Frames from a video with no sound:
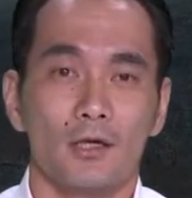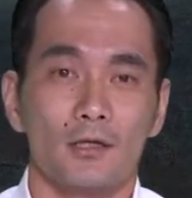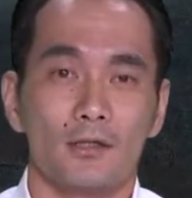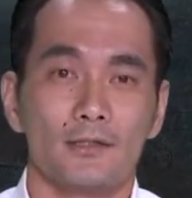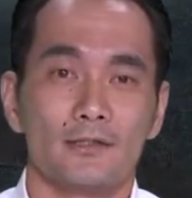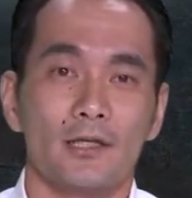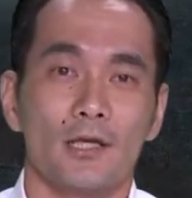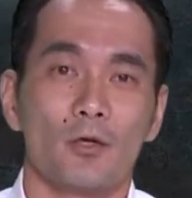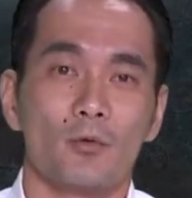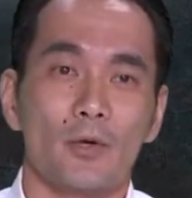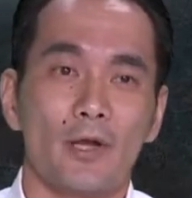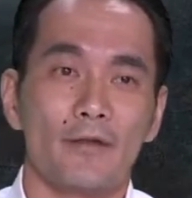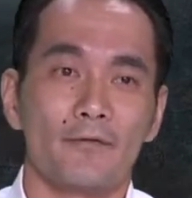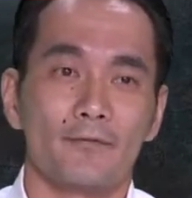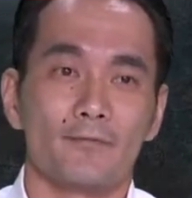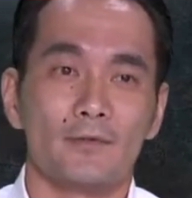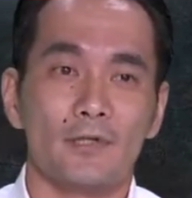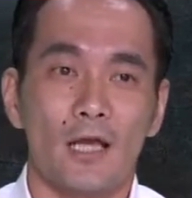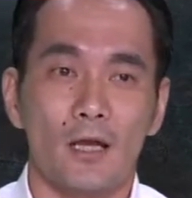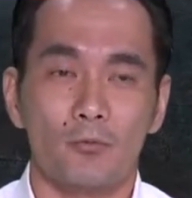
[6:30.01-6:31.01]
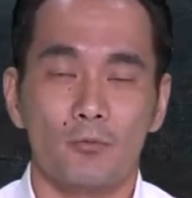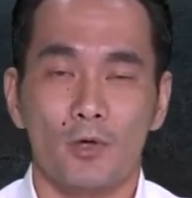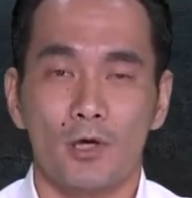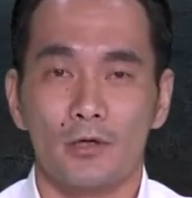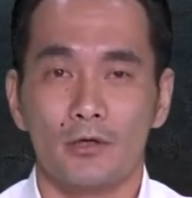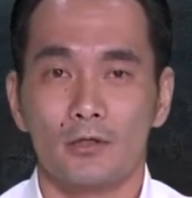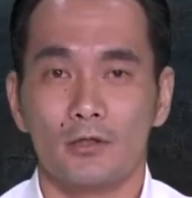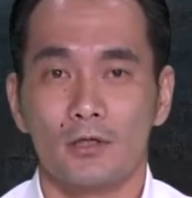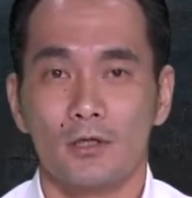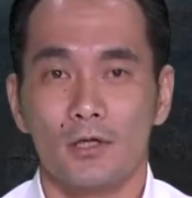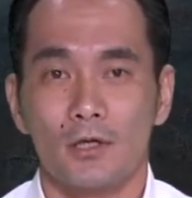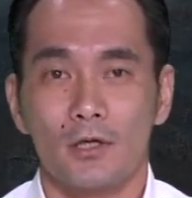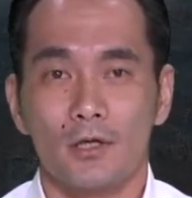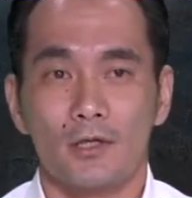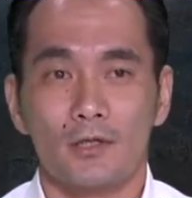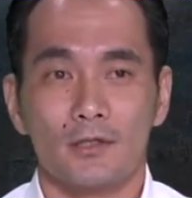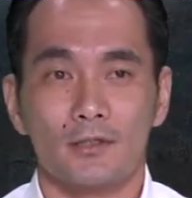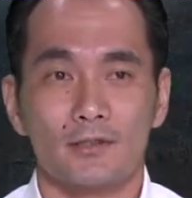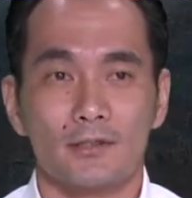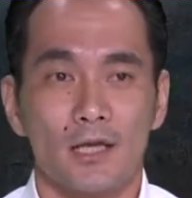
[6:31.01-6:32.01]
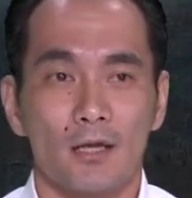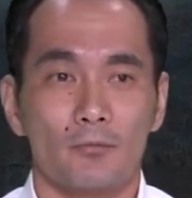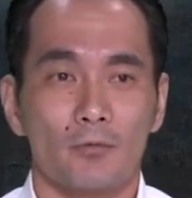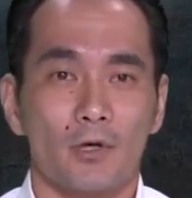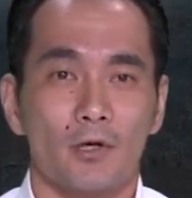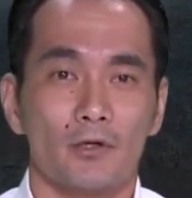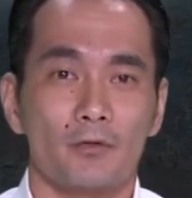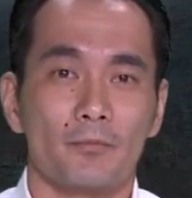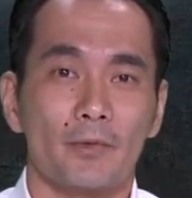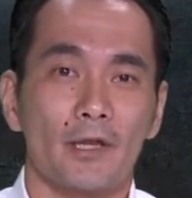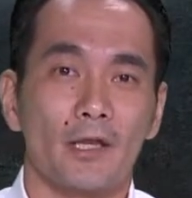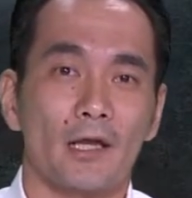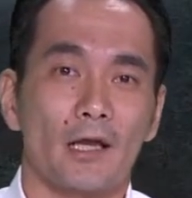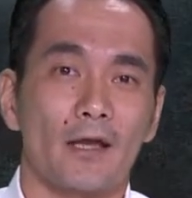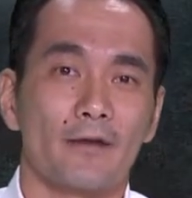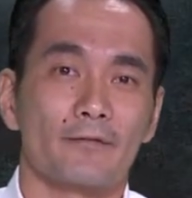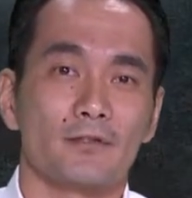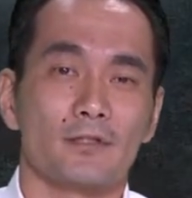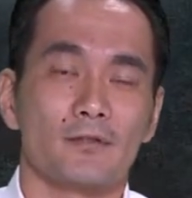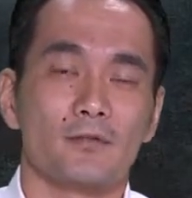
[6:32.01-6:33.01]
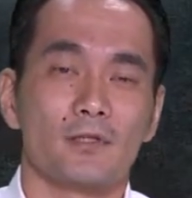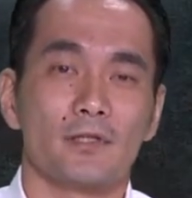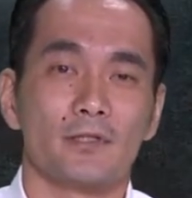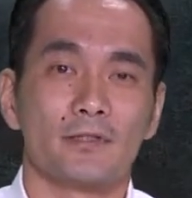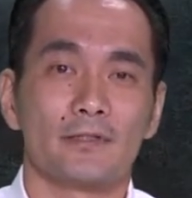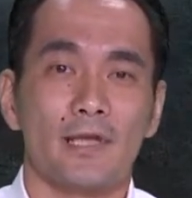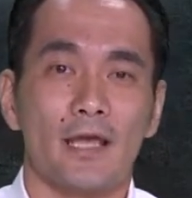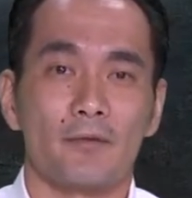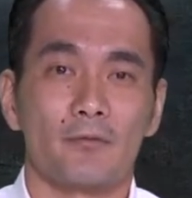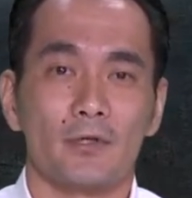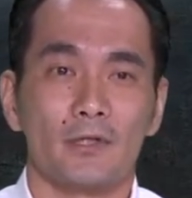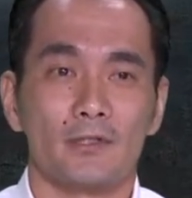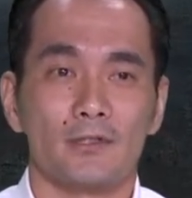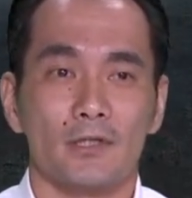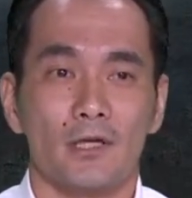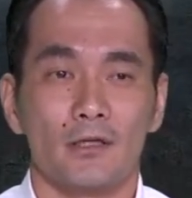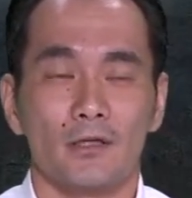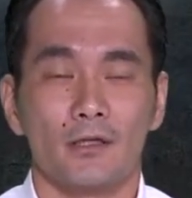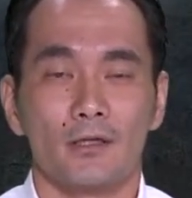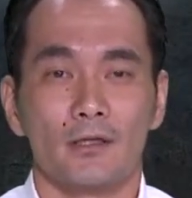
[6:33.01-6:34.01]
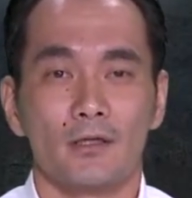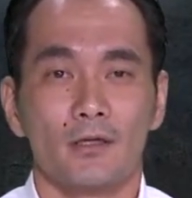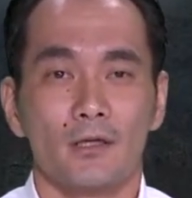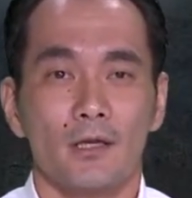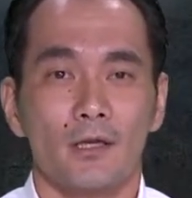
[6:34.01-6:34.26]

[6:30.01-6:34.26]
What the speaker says: Stay away from tap water, because tap water may have some contaminants on it,